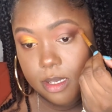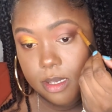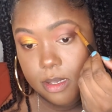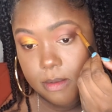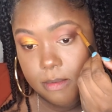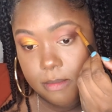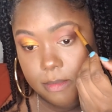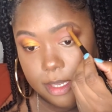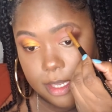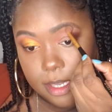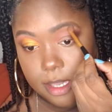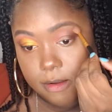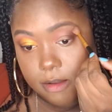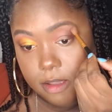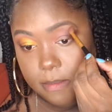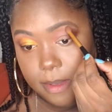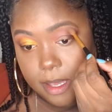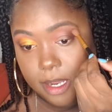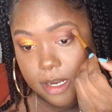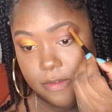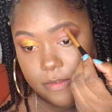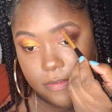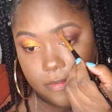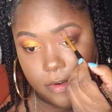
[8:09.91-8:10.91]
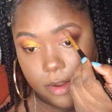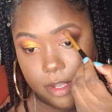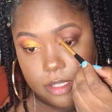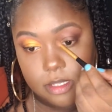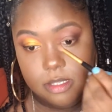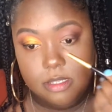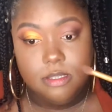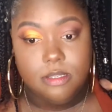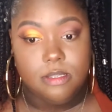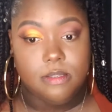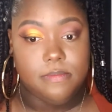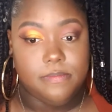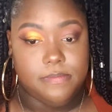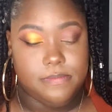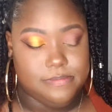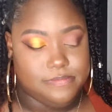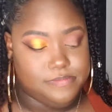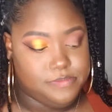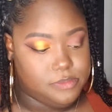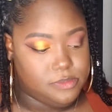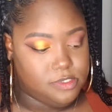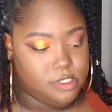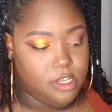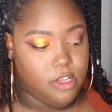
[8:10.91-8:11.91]
Make everybody friends.
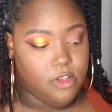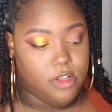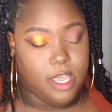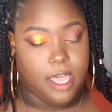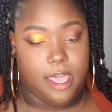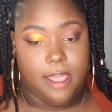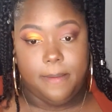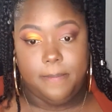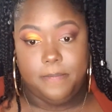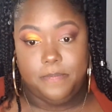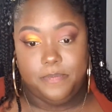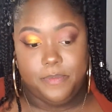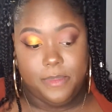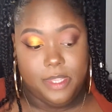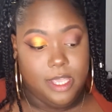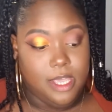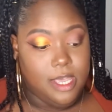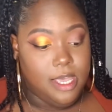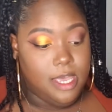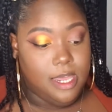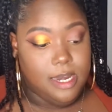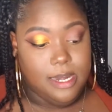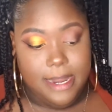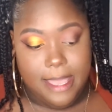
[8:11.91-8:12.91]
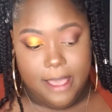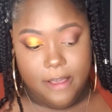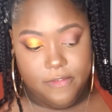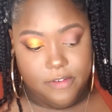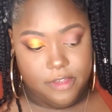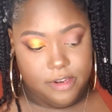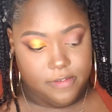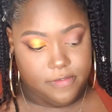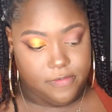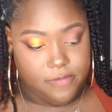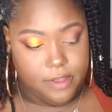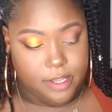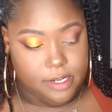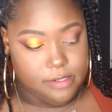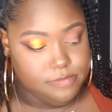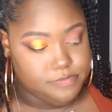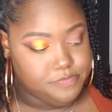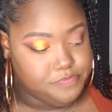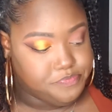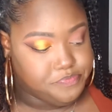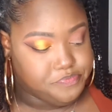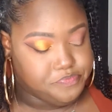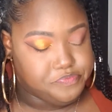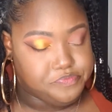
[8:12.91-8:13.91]
Okay, now for the fun.
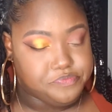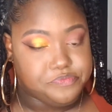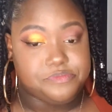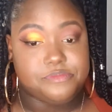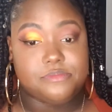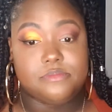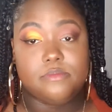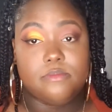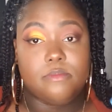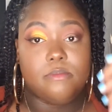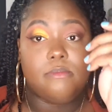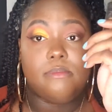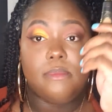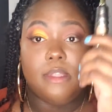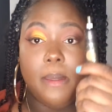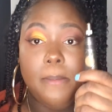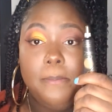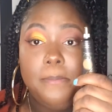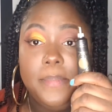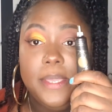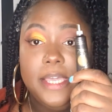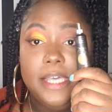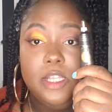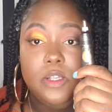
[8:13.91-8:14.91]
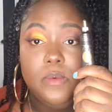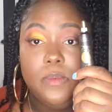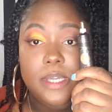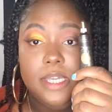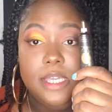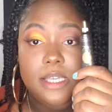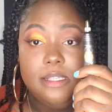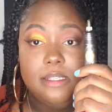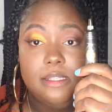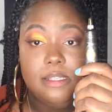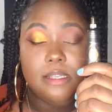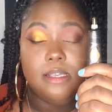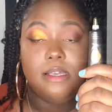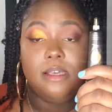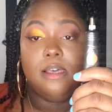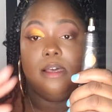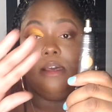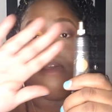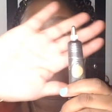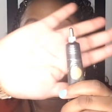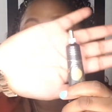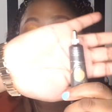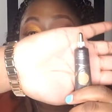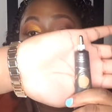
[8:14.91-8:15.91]
P. Louise
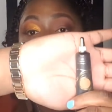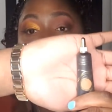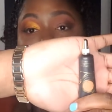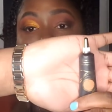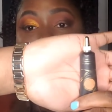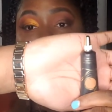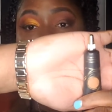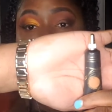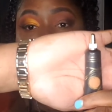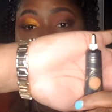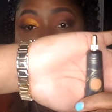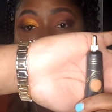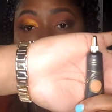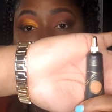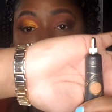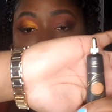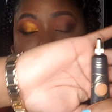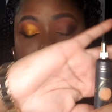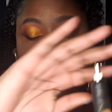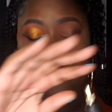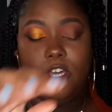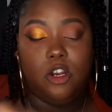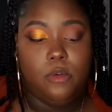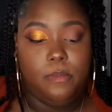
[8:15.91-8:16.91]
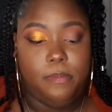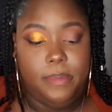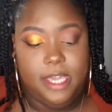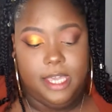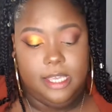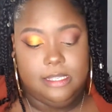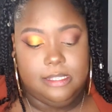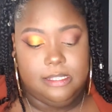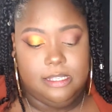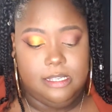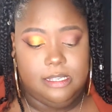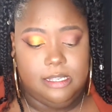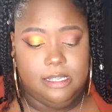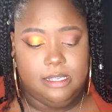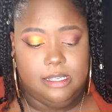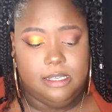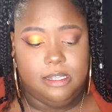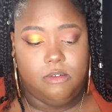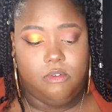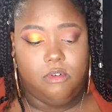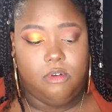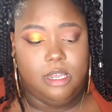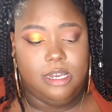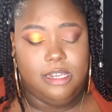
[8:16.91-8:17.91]
eyeshadow base. This is in
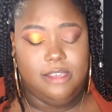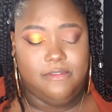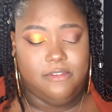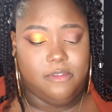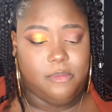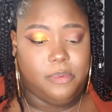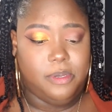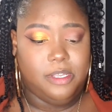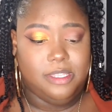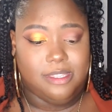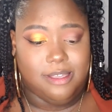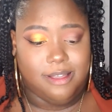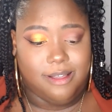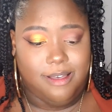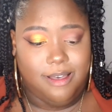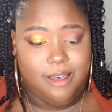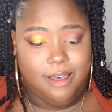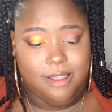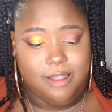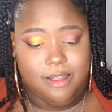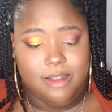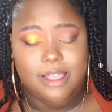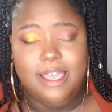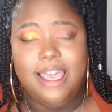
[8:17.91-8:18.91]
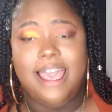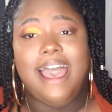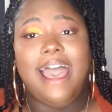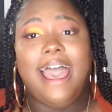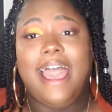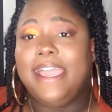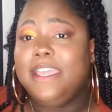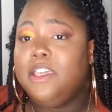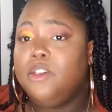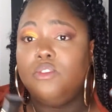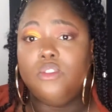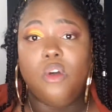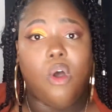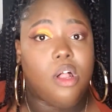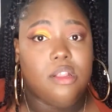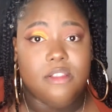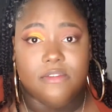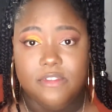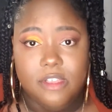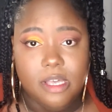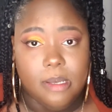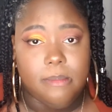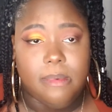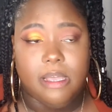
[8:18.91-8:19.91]
order. I didn't even put the color. I use all of
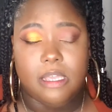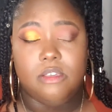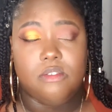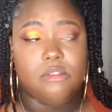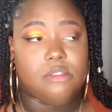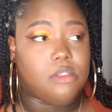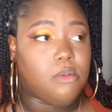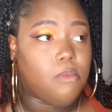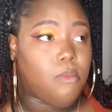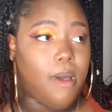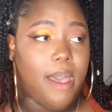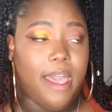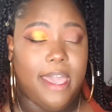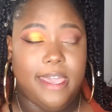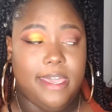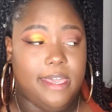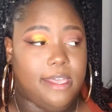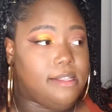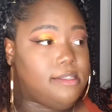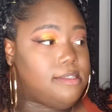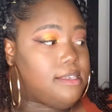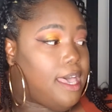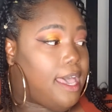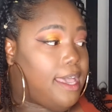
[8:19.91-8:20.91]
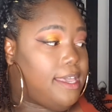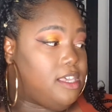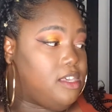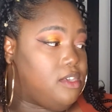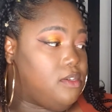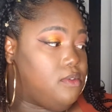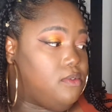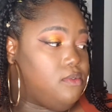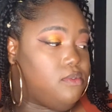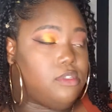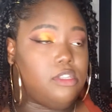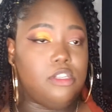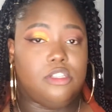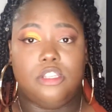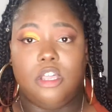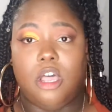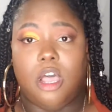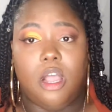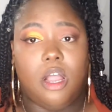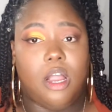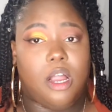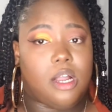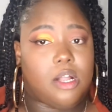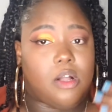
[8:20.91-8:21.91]
them. I use the white, I use the
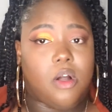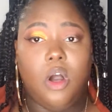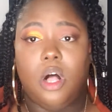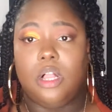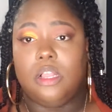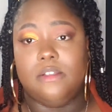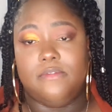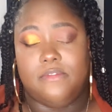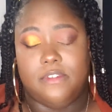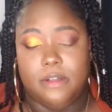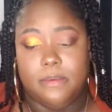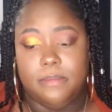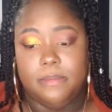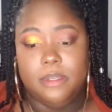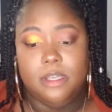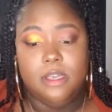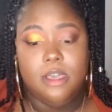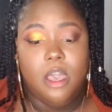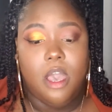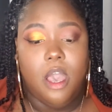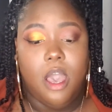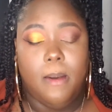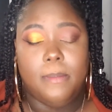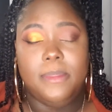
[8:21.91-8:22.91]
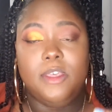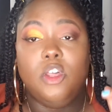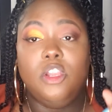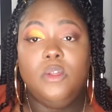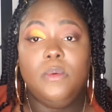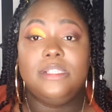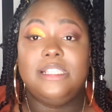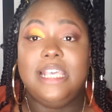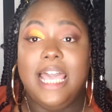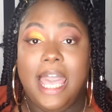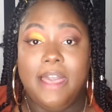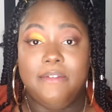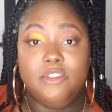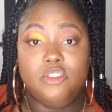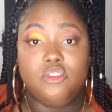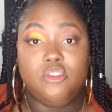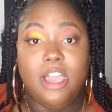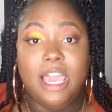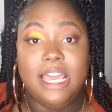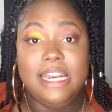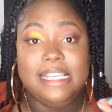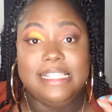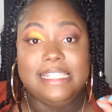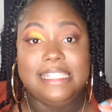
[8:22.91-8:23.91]
dark, all of them. The only ones I haven't
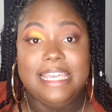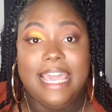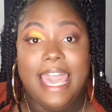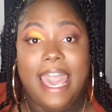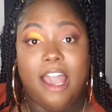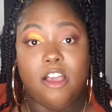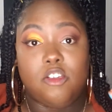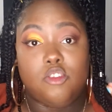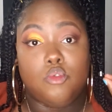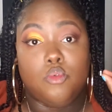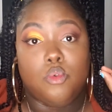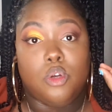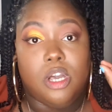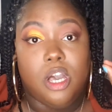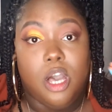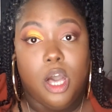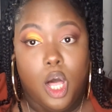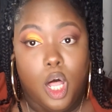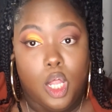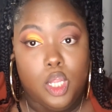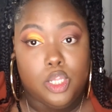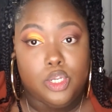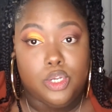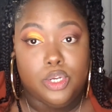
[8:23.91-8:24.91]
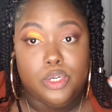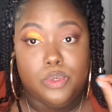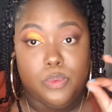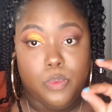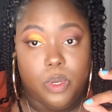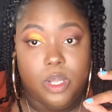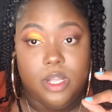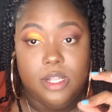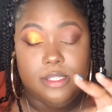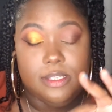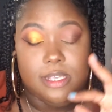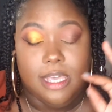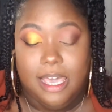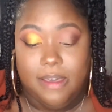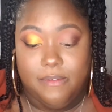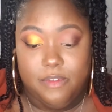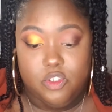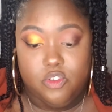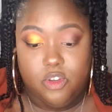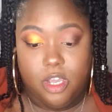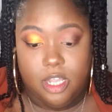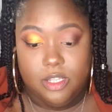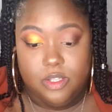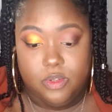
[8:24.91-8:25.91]
tried is the actual colored ones. I haven't
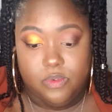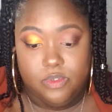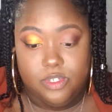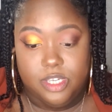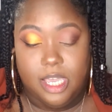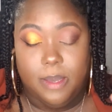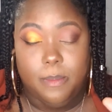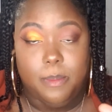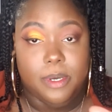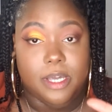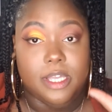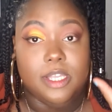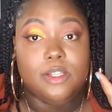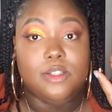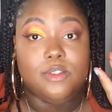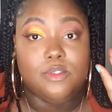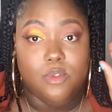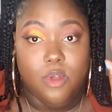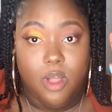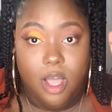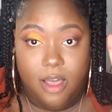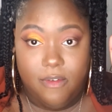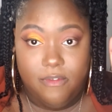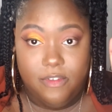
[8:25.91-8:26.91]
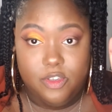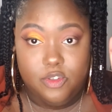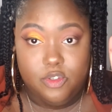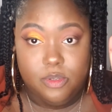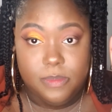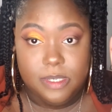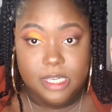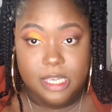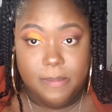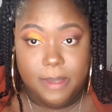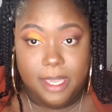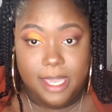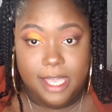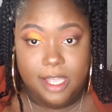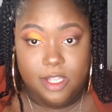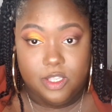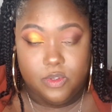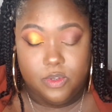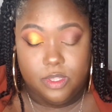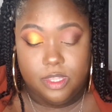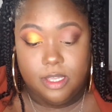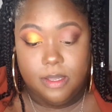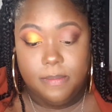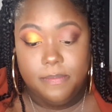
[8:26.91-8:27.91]
tried those yet, but eventually I'm gonna get my hands
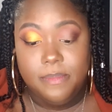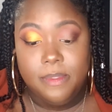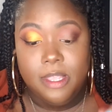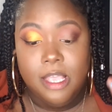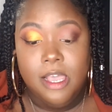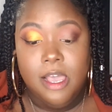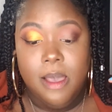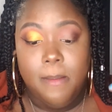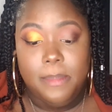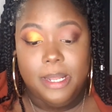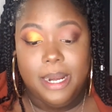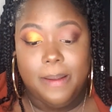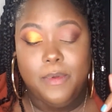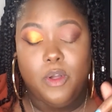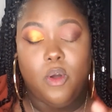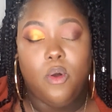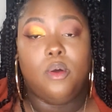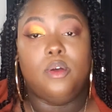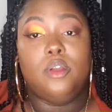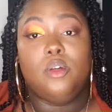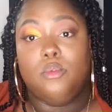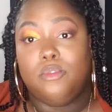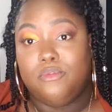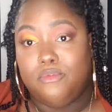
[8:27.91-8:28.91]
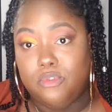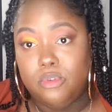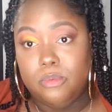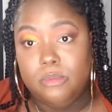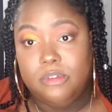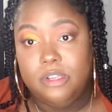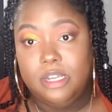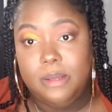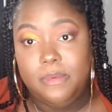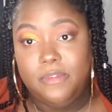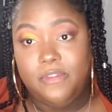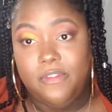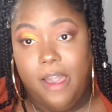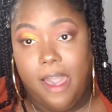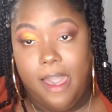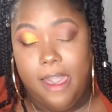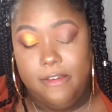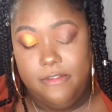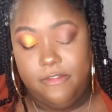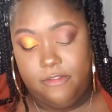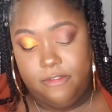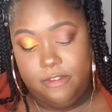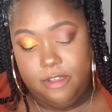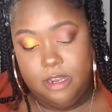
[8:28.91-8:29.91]
on them. But I'm going in with Rumor number
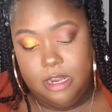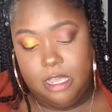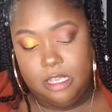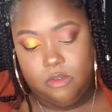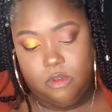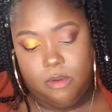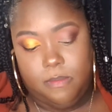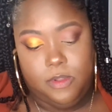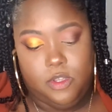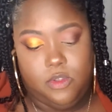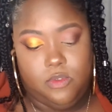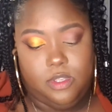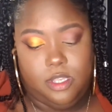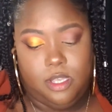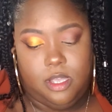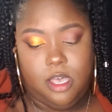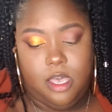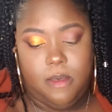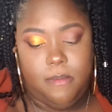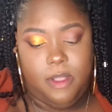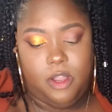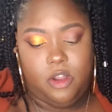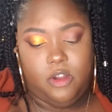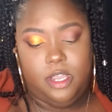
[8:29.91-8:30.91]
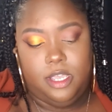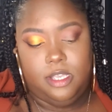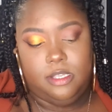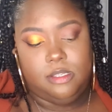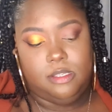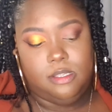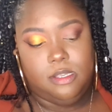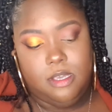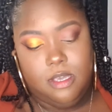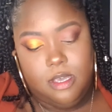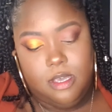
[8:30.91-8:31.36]
5, and that's what I'm gonna use to cut my crease.